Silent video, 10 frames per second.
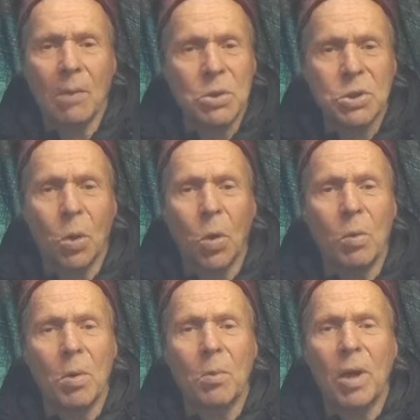I was
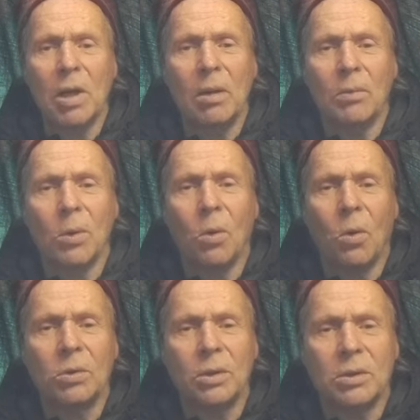overwhelmed
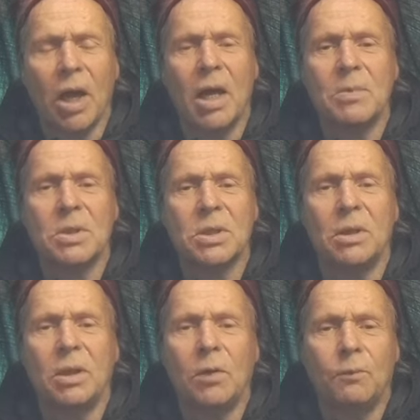all the times,
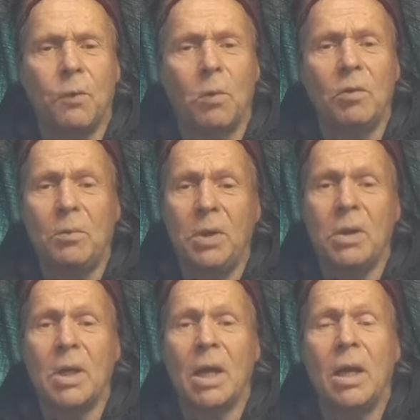and it followed
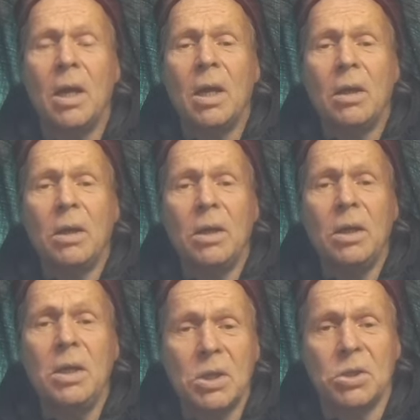me
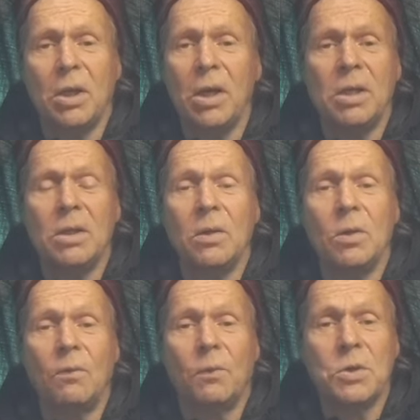each
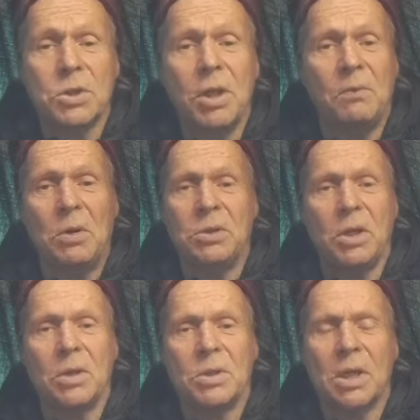day for several
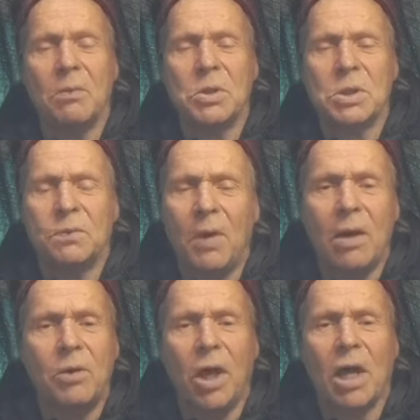years. I was
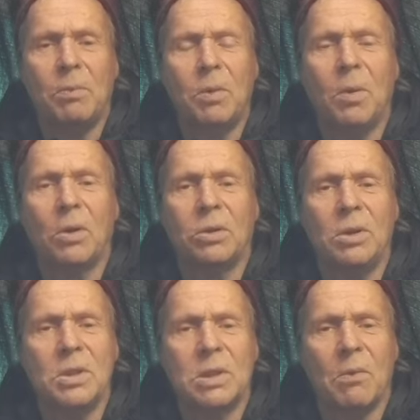very happy about
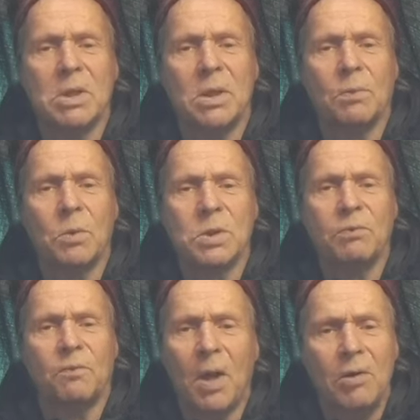this. It was
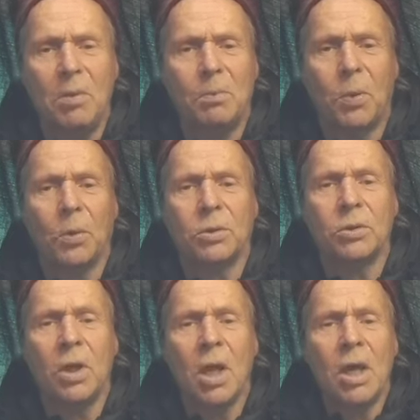very
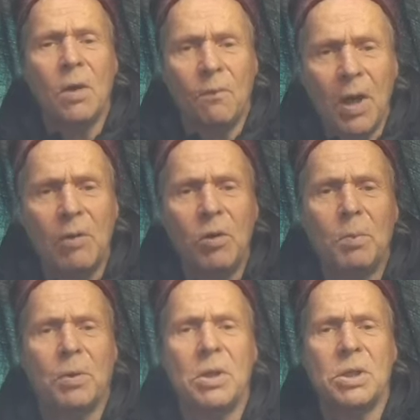important, a
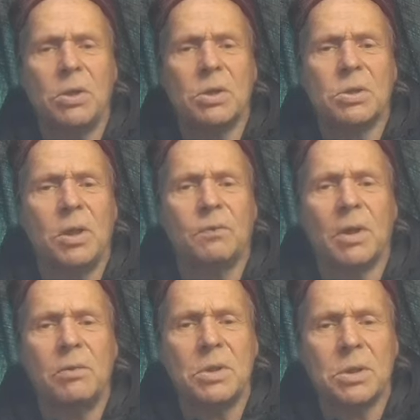very precious
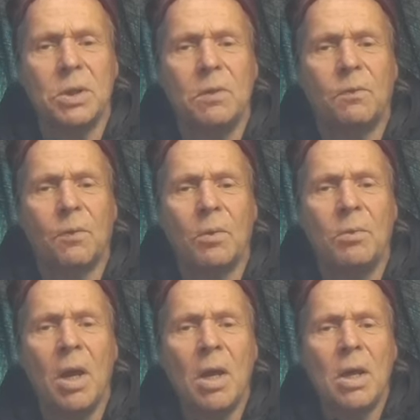gift I received
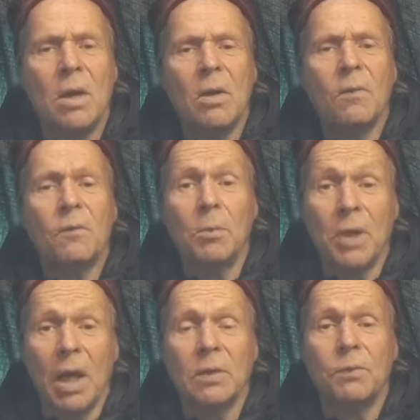from
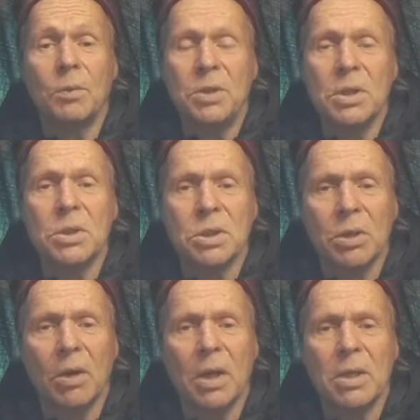God, from Jesus
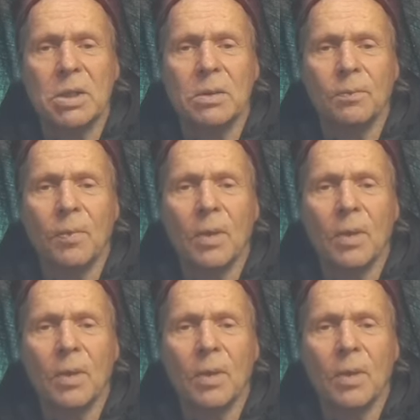Christ.